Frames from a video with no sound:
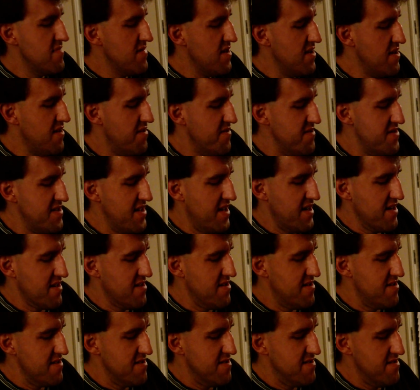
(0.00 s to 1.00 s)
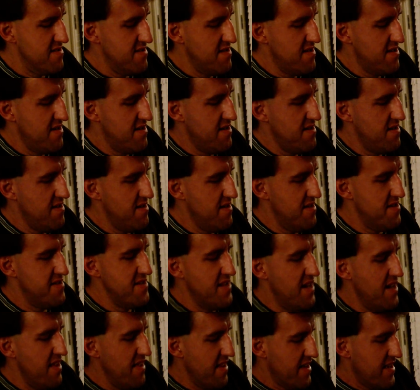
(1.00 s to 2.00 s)
it's not a concern. It's
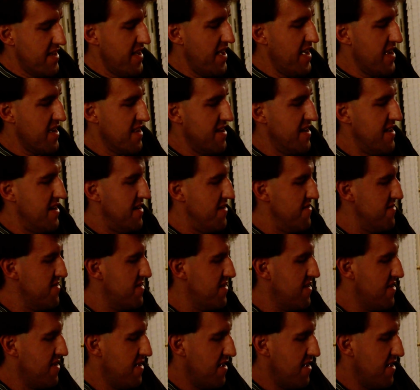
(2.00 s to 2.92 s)
not like hanging out.